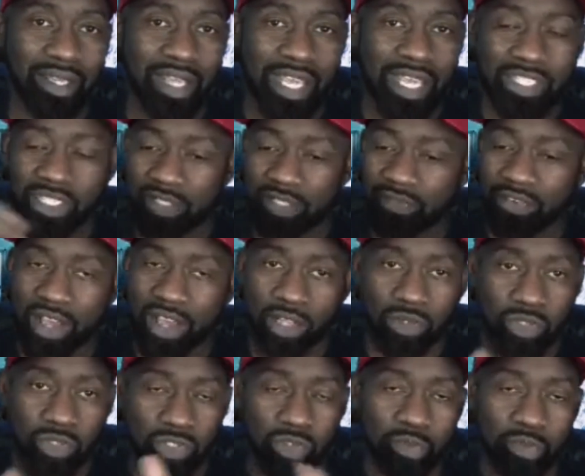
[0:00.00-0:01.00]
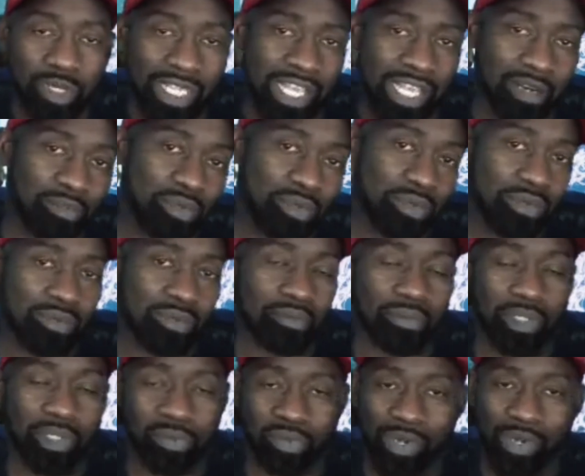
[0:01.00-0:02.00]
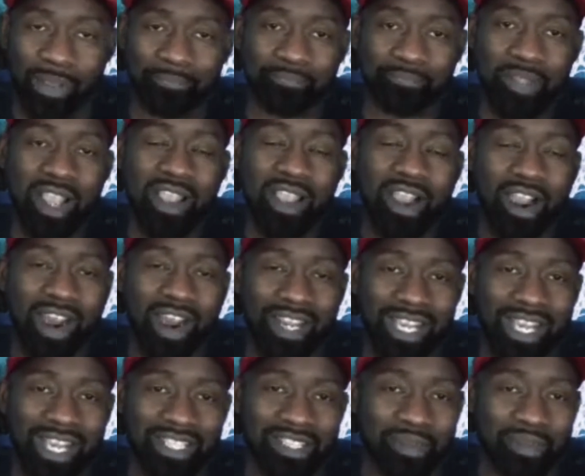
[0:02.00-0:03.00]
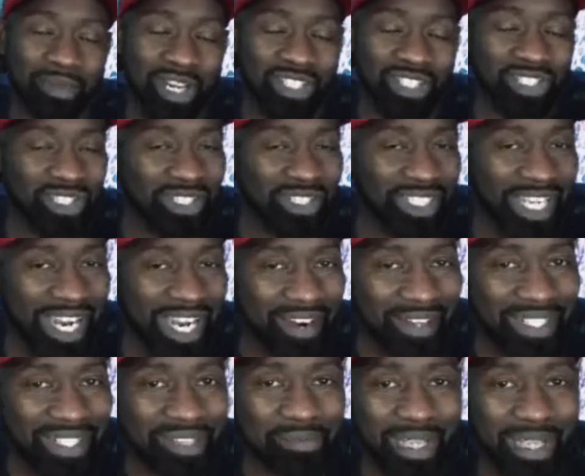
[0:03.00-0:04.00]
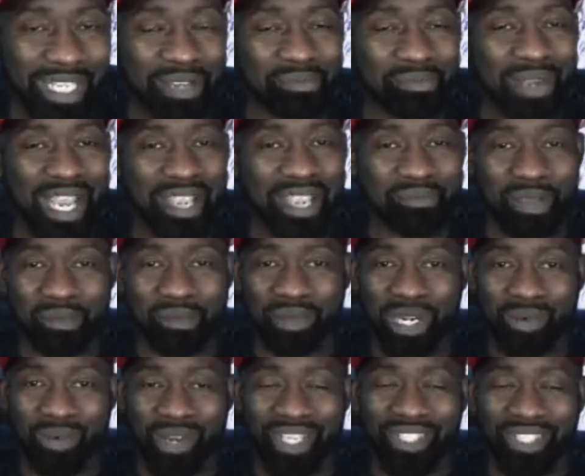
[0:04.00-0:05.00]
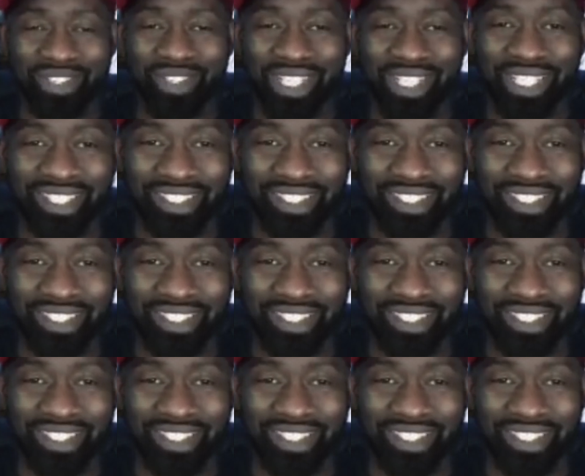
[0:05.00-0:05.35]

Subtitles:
and just follow a duplicatable blueprint. All right, guys, I'm Dr. Sean J. Harris. Make impact, make money while you're doing